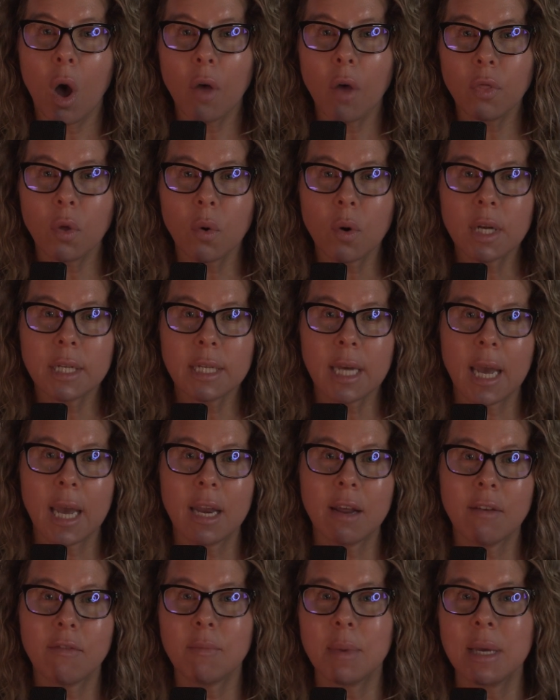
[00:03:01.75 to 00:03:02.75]

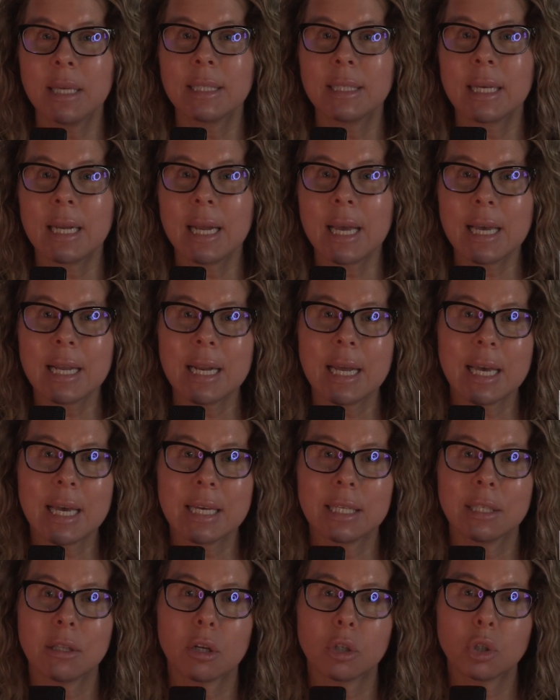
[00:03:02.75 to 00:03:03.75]
Authoritative means that it
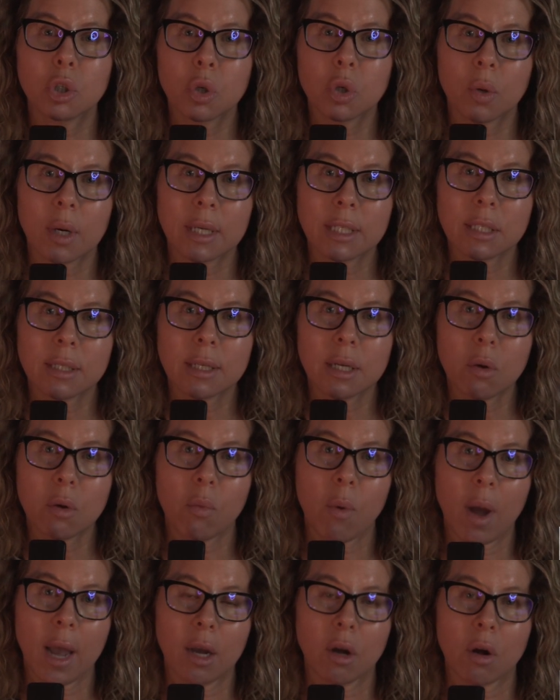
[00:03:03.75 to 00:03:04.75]
is the trusted
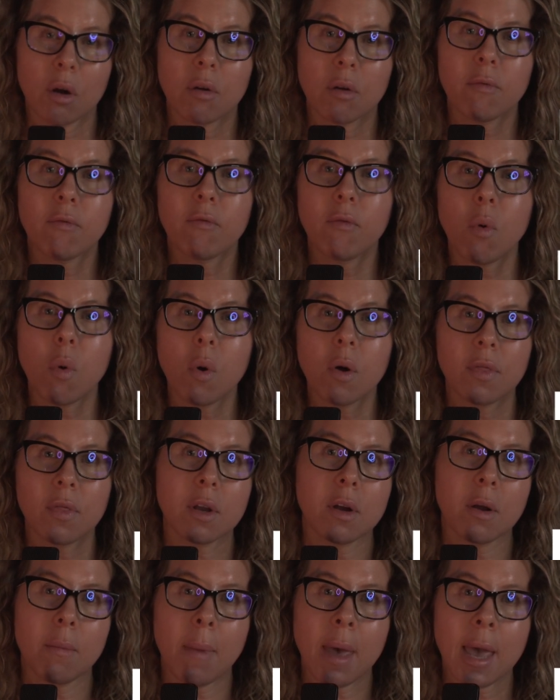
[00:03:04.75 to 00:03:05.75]
record for
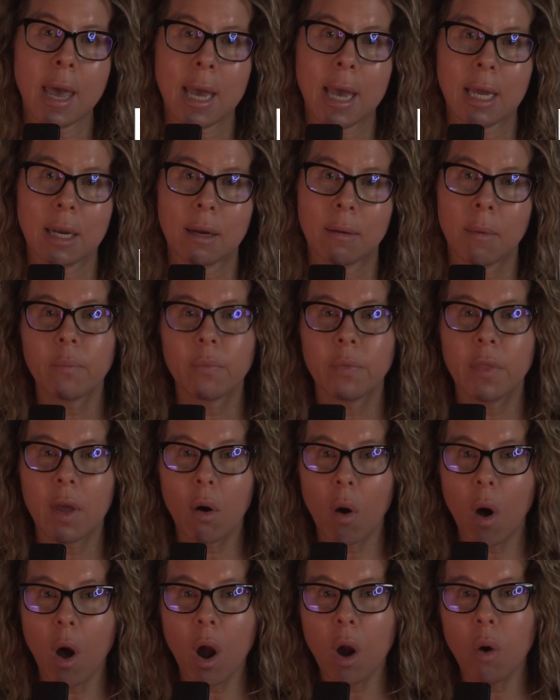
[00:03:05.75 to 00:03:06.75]
the domain.
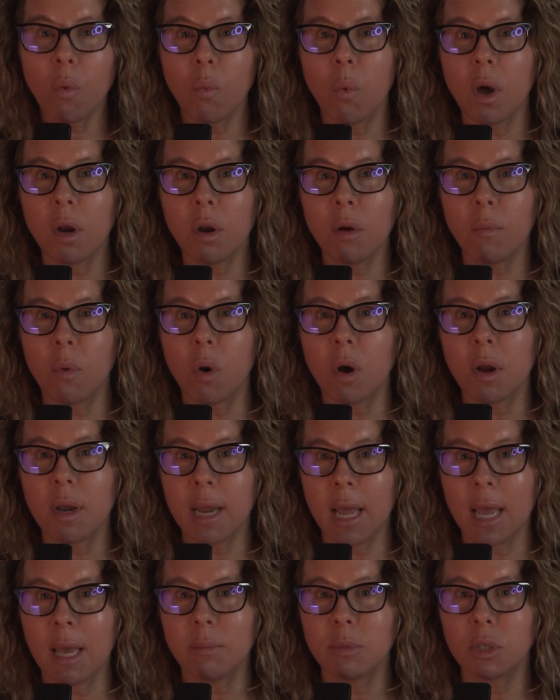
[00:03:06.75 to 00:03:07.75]
There are one or more
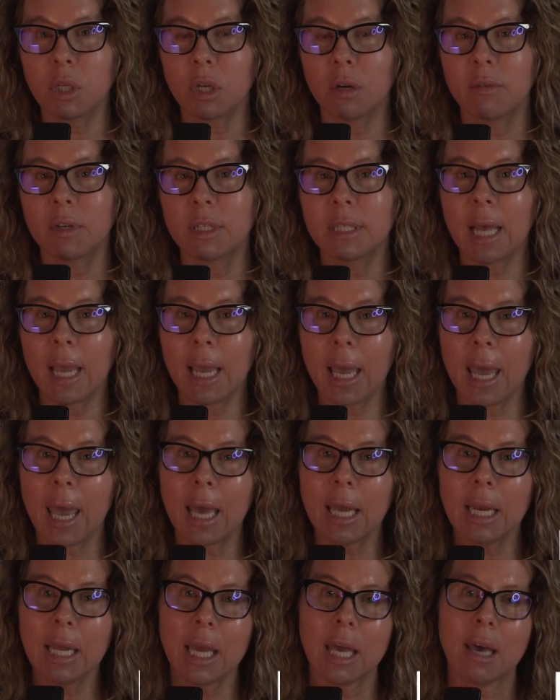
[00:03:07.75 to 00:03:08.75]
name servers that
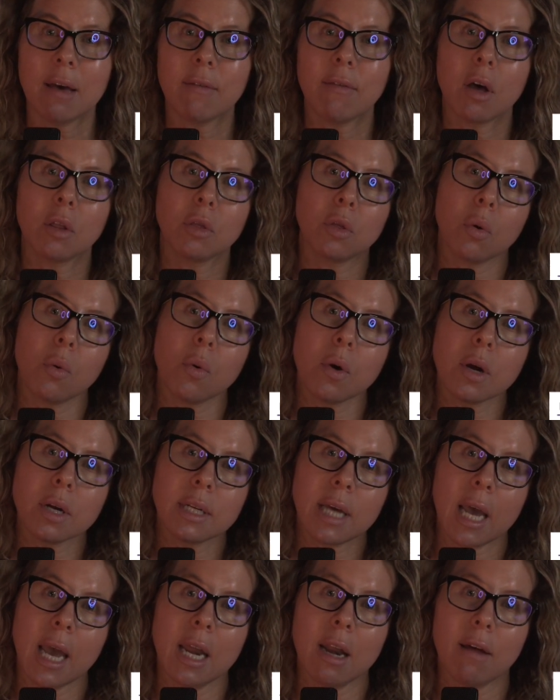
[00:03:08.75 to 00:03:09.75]
can give
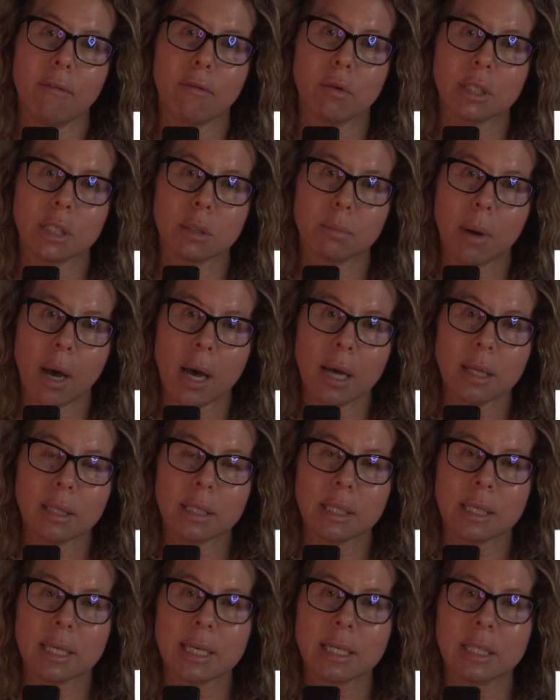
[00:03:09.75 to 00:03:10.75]
authoritative
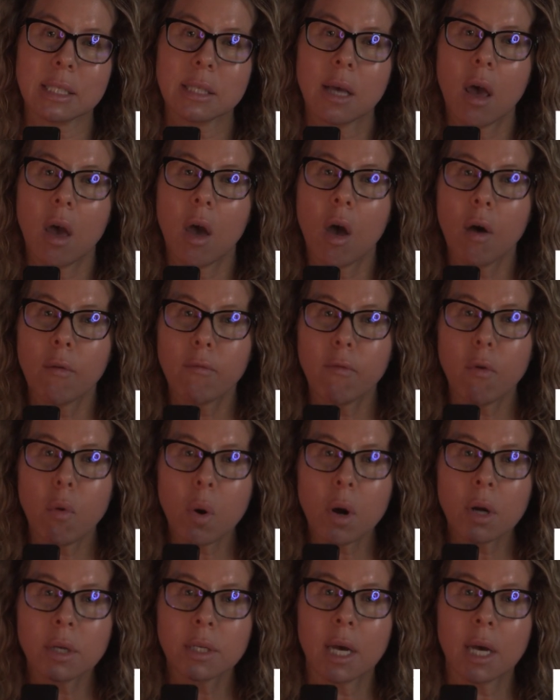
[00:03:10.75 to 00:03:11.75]
responses
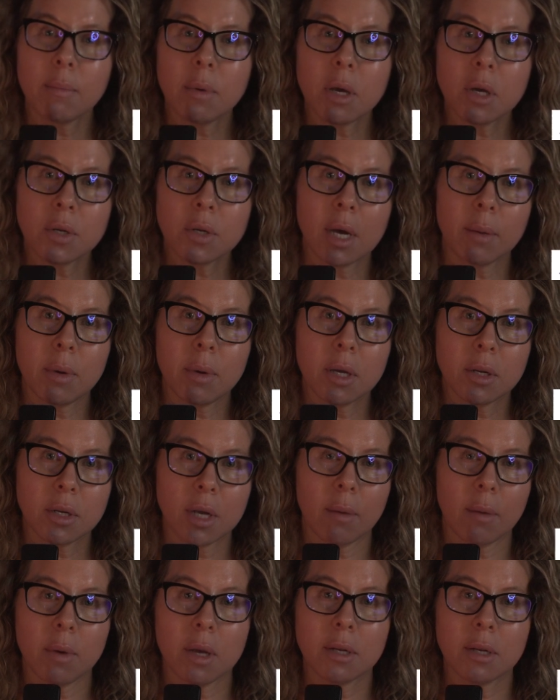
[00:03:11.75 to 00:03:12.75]
for
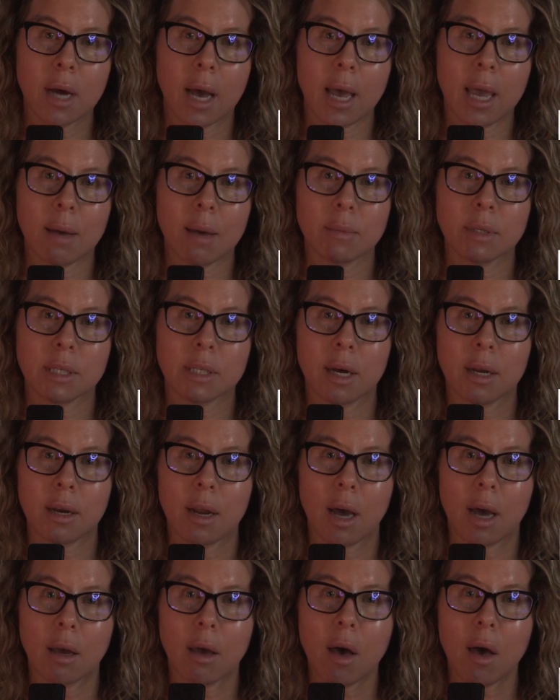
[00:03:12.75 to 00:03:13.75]

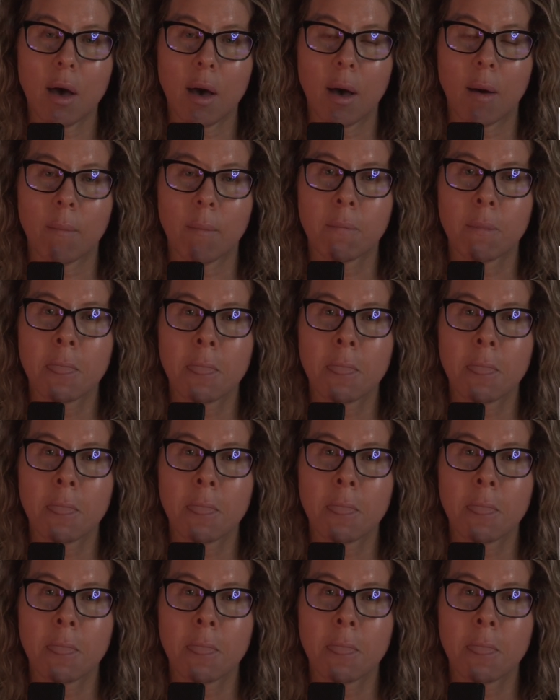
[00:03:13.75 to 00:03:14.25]
www.amazon.com.